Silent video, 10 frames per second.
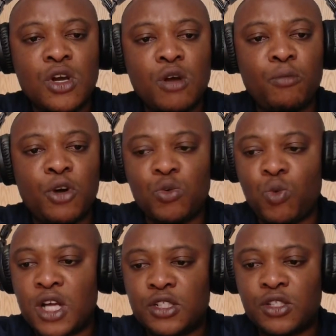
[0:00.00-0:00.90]

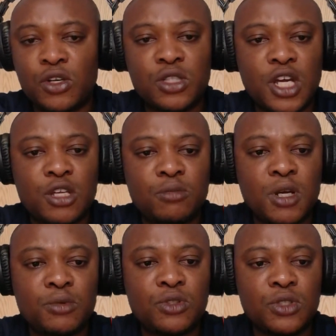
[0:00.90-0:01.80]
Moneywise Doctor and you'll be
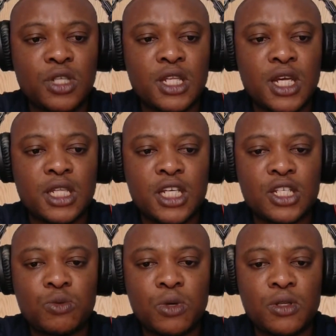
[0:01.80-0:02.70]
able to get that
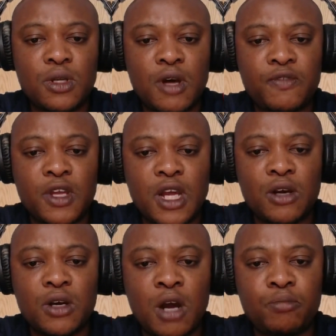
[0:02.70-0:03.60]
as well. I think
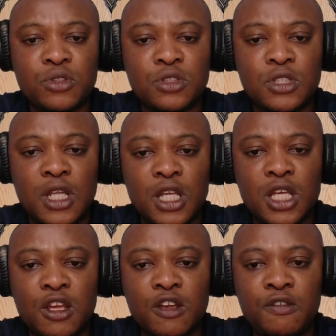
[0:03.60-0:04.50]
I'll post the link
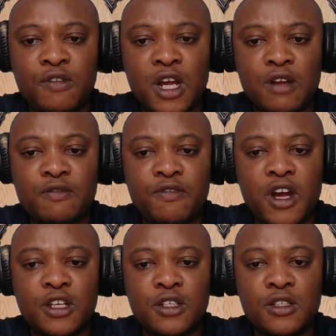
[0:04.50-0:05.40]
if I can
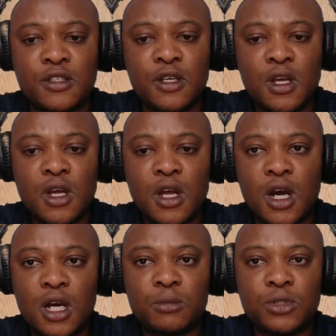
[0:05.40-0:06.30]
find it.
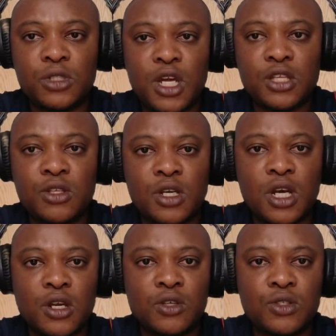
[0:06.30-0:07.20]
So that you
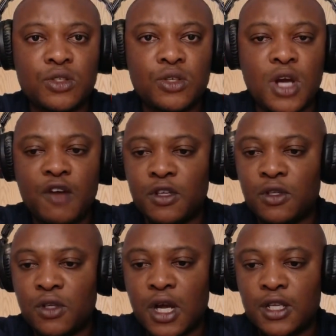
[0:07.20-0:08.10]
can also have a
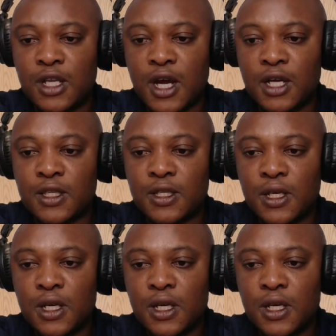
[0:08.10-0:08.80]
look at that.